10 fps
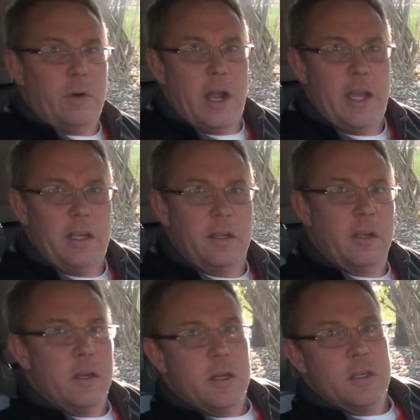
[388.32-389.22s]
Right?
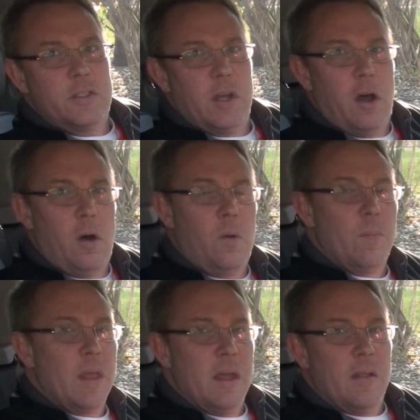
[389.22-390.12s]
So
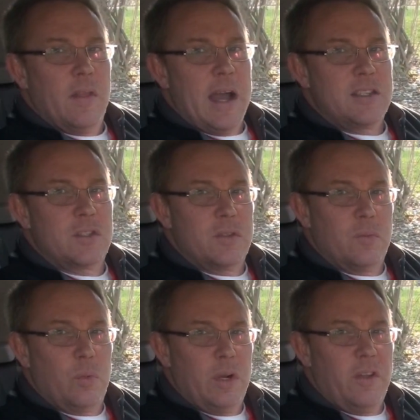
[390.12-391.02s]
that's
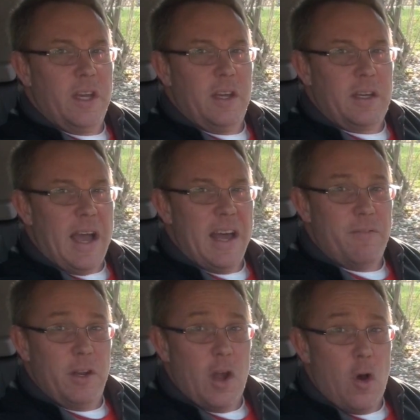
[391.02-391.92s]
really
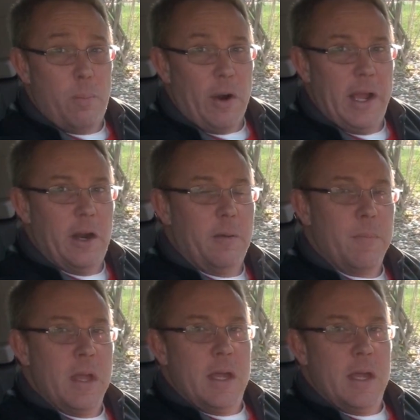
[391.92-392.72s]
kind of a no-brainer.